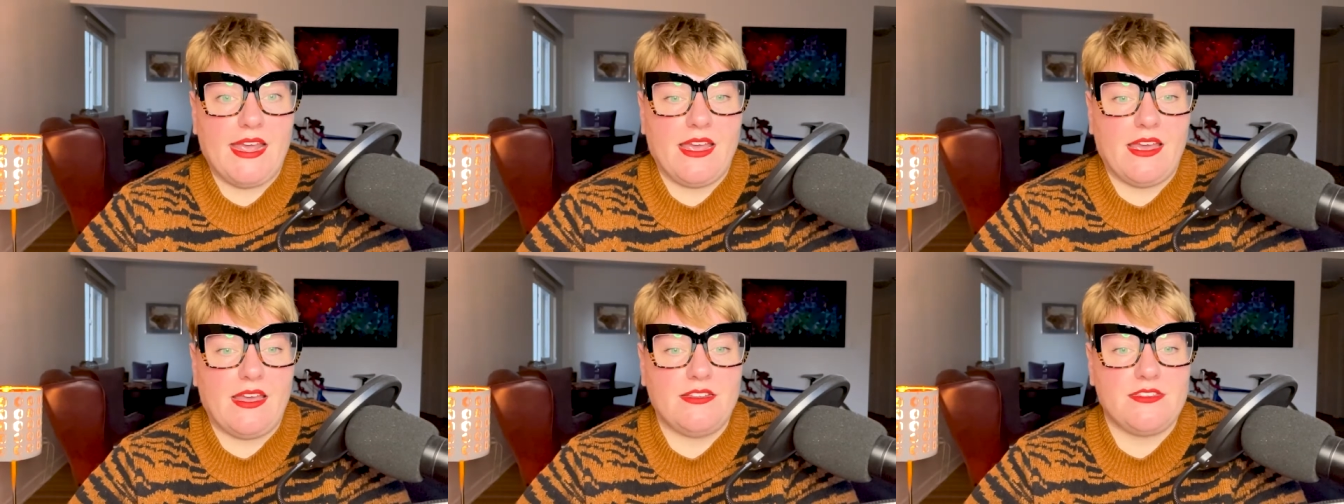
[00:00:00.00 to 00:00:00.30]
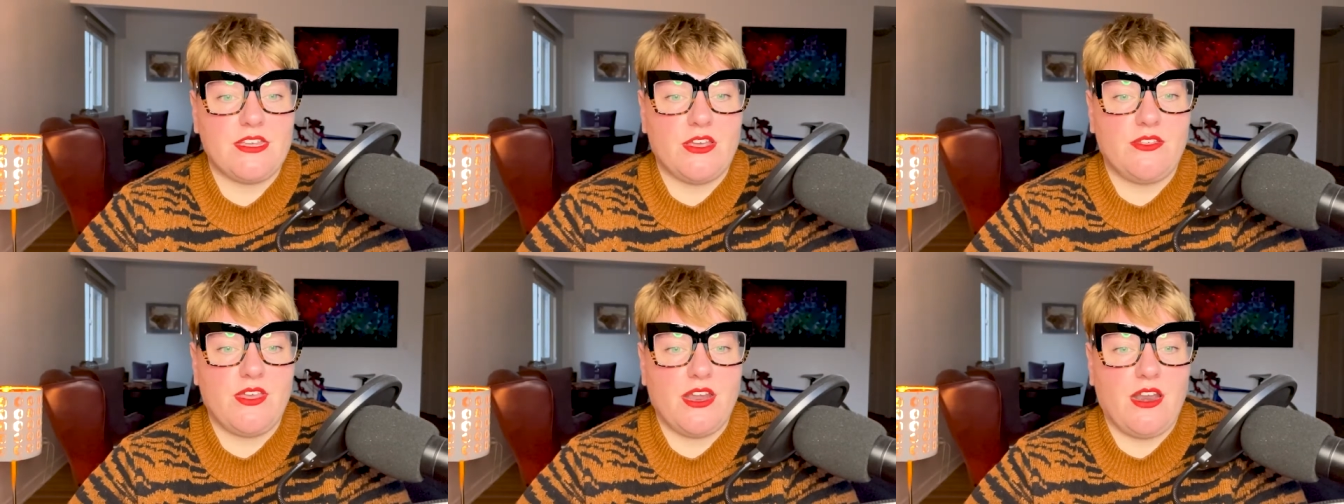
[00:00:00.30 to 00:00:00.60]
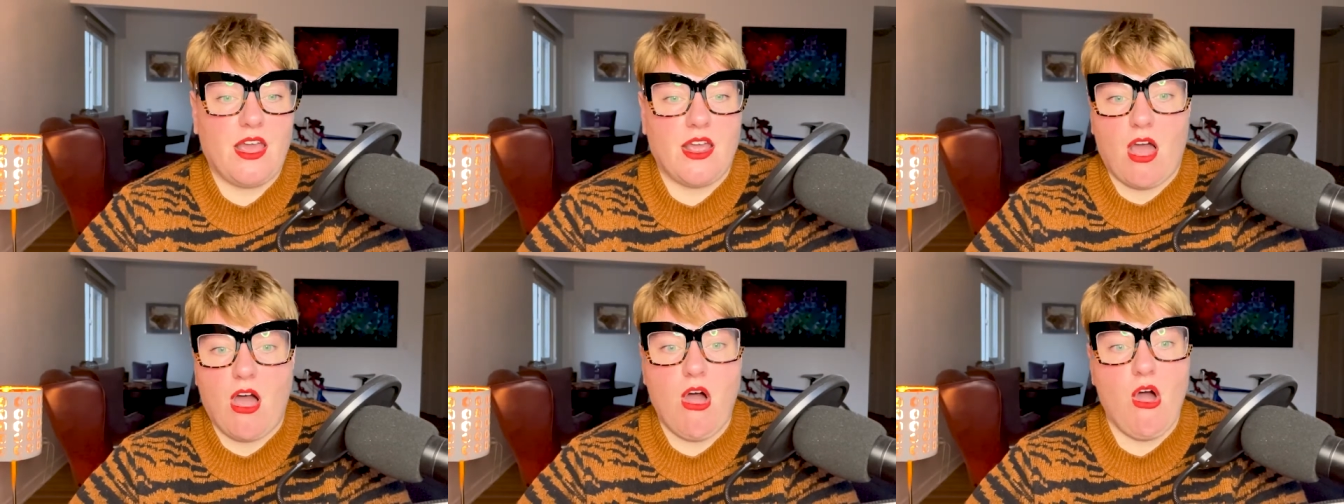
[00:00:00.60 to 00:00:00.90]
And so they're
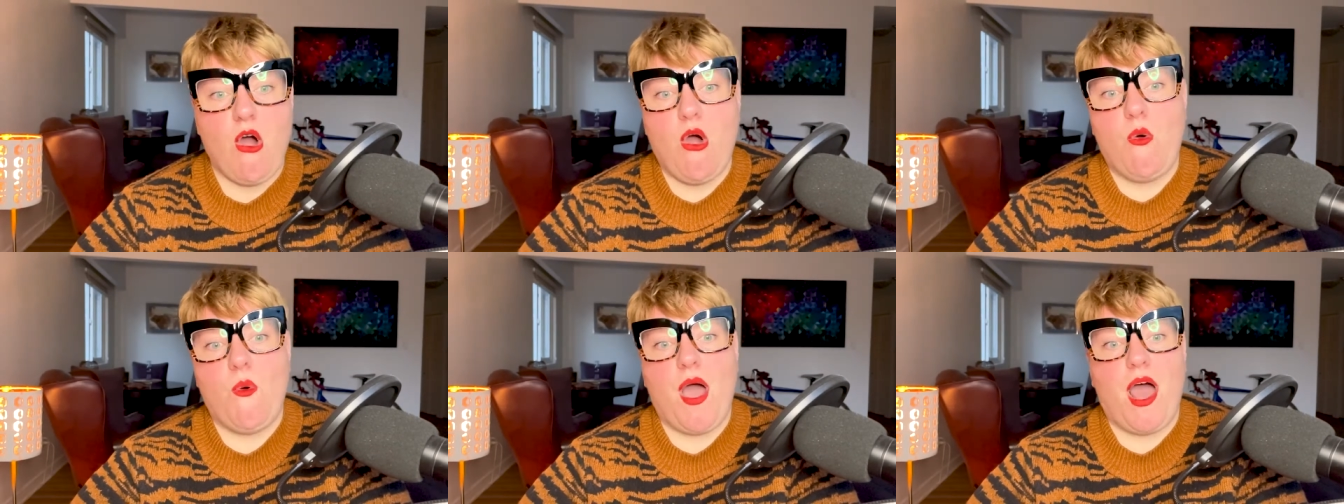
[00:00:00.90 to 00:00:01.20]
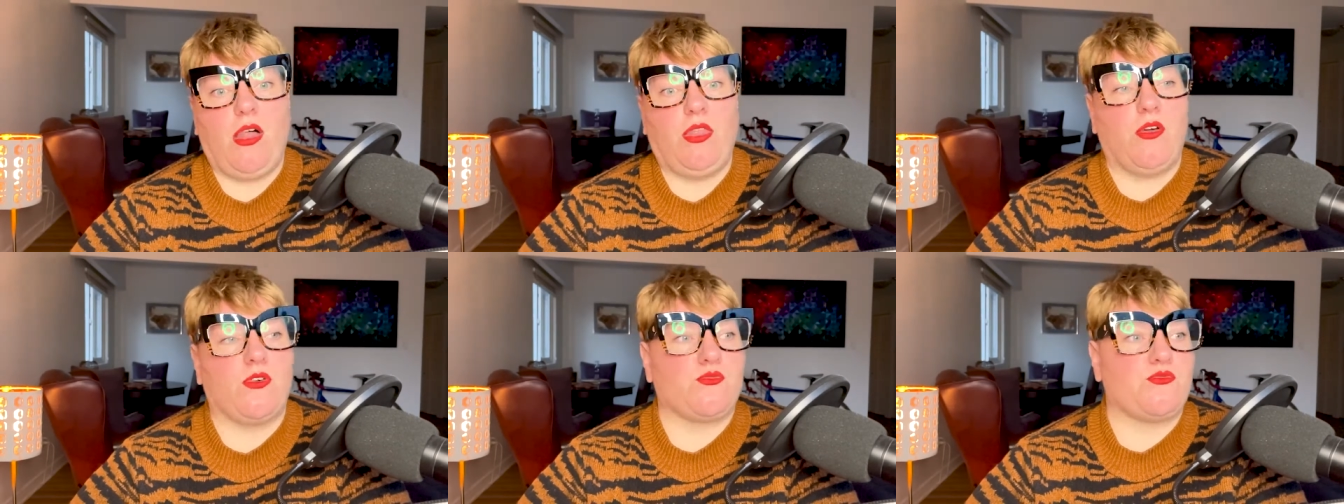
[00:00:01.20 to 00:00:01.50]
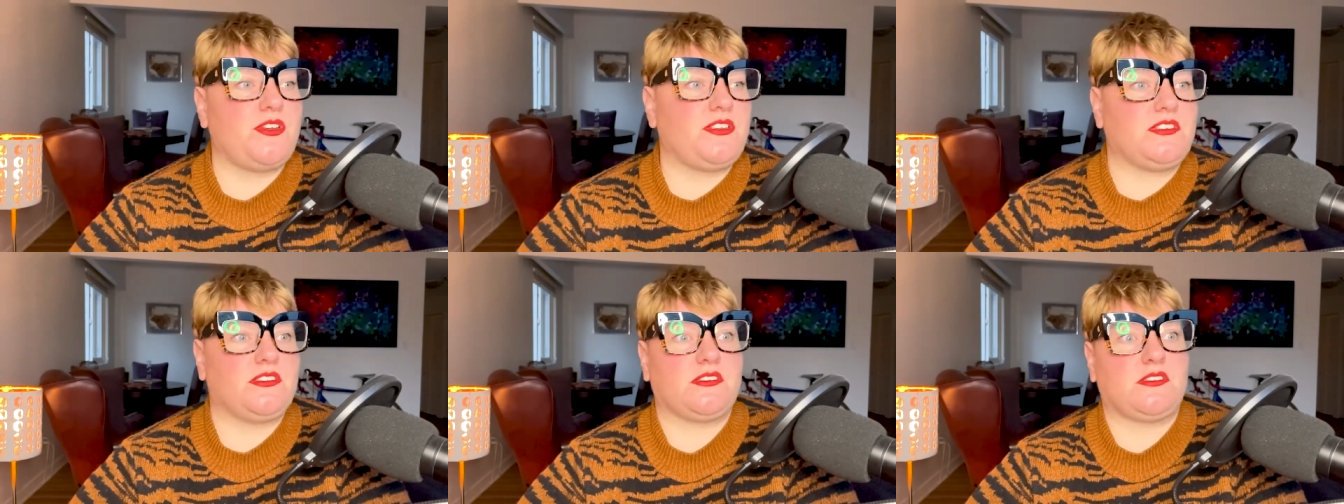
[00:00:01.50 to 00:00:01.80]
like, oh, well, the
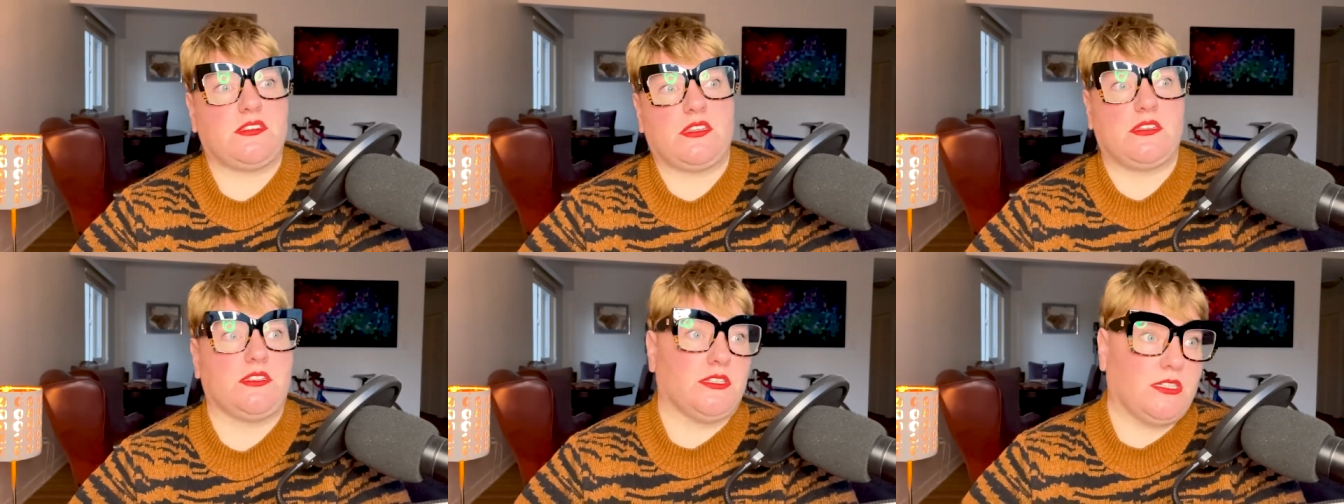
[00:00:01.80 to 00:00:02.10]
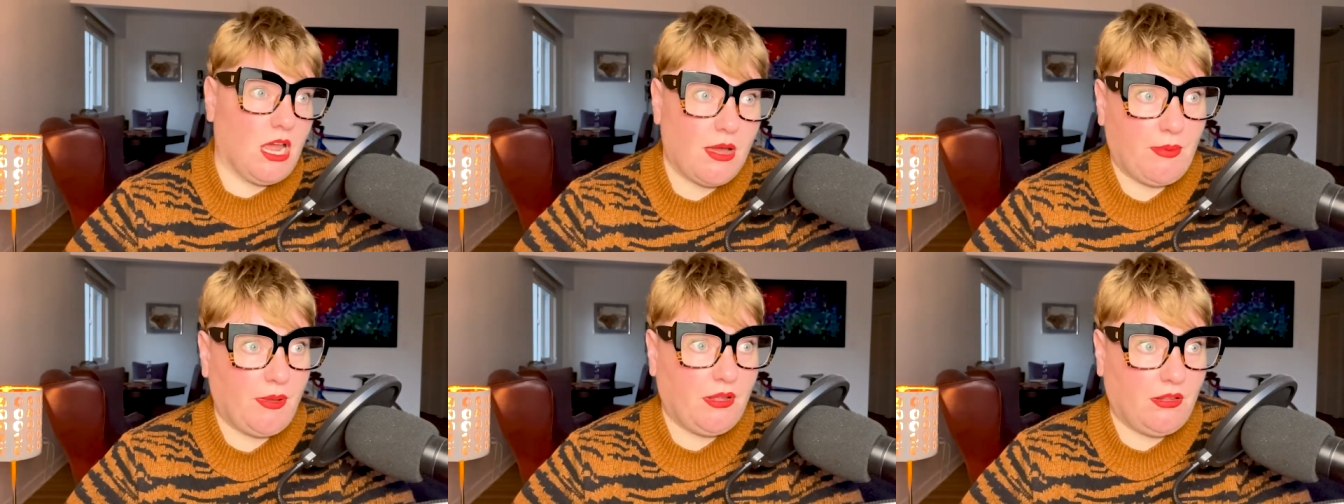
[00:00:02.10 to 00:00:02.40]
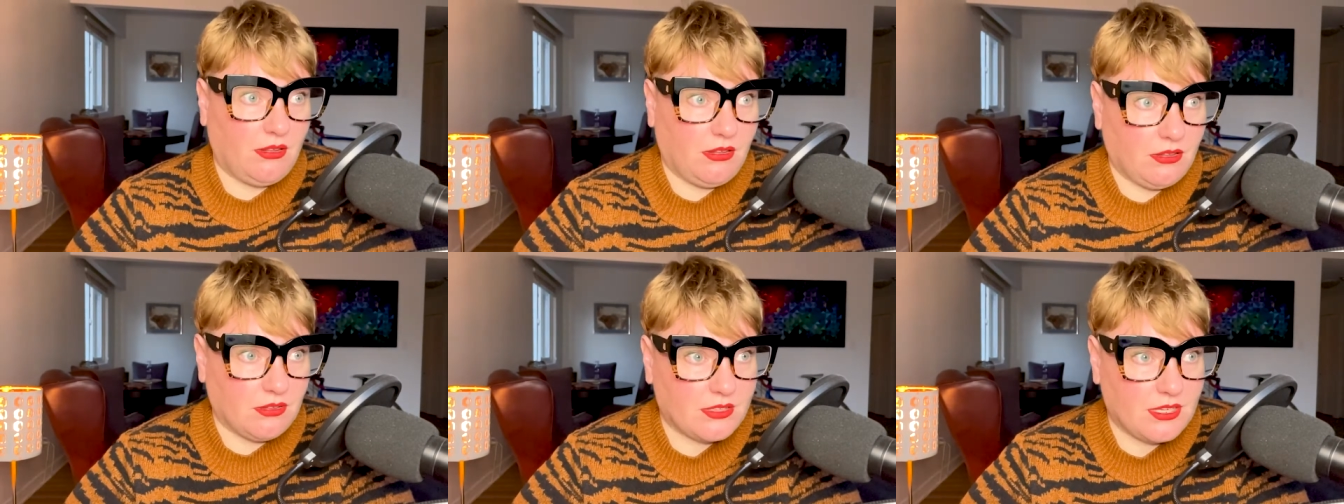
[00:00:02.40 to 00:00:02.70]
risks are
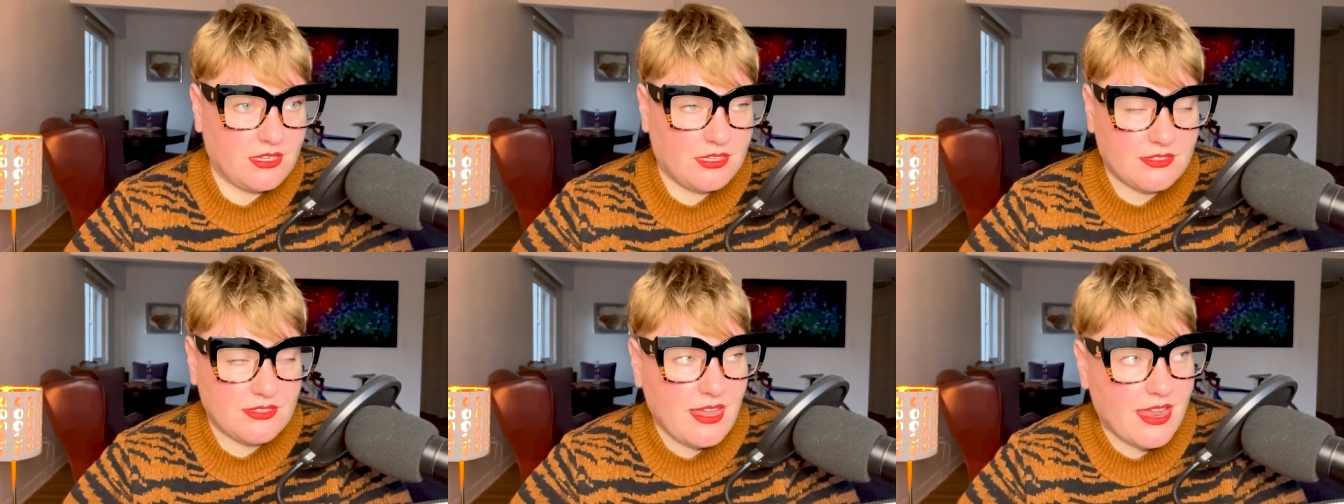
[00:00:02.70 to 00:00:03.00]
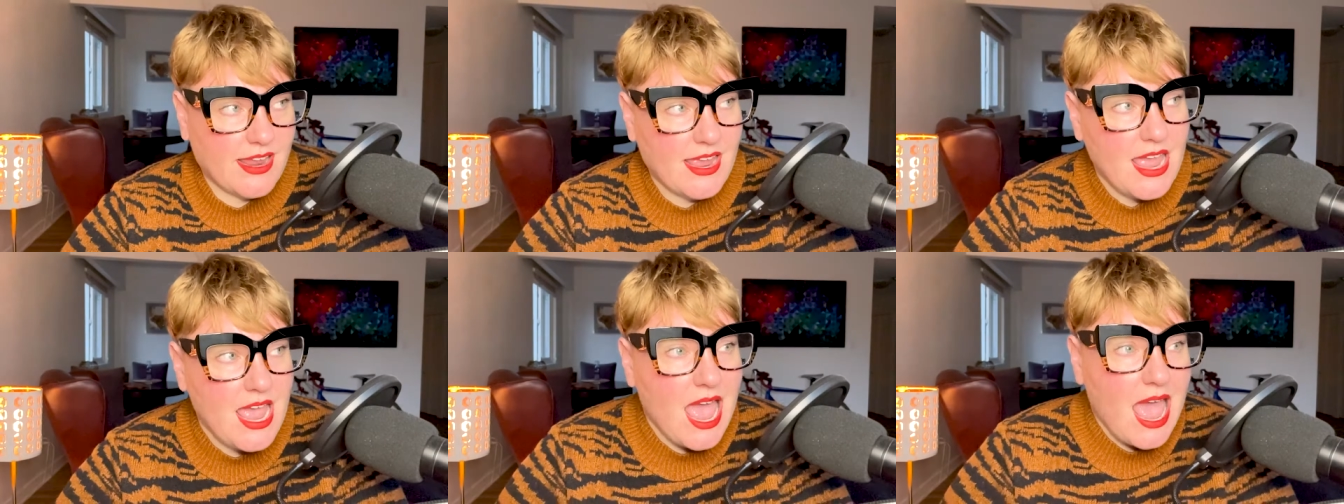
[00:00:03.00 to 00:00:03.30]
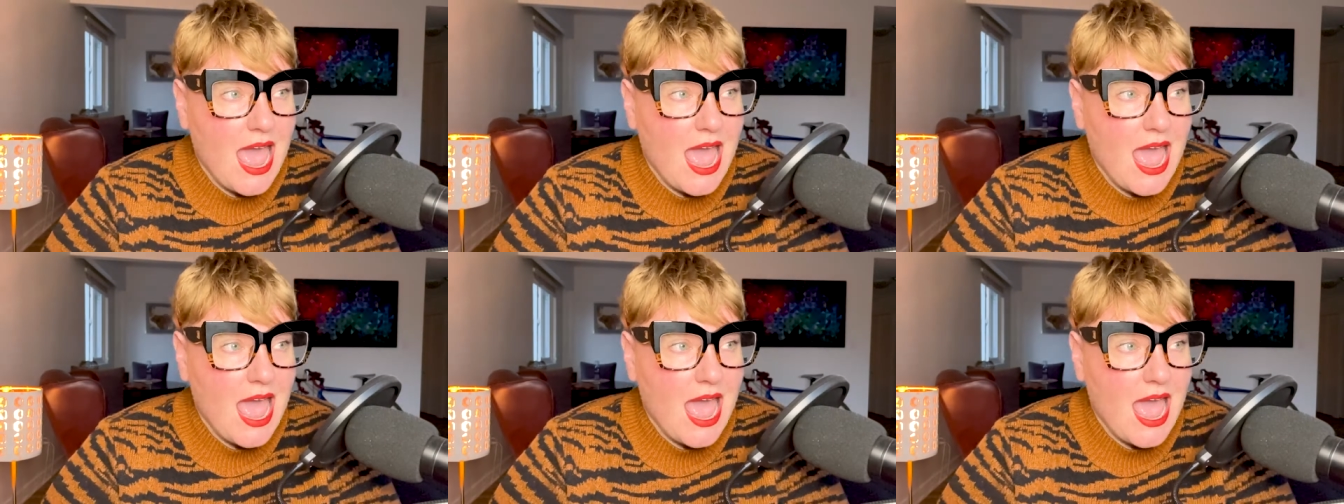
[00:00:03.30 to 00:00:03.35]
doubled. And it's like,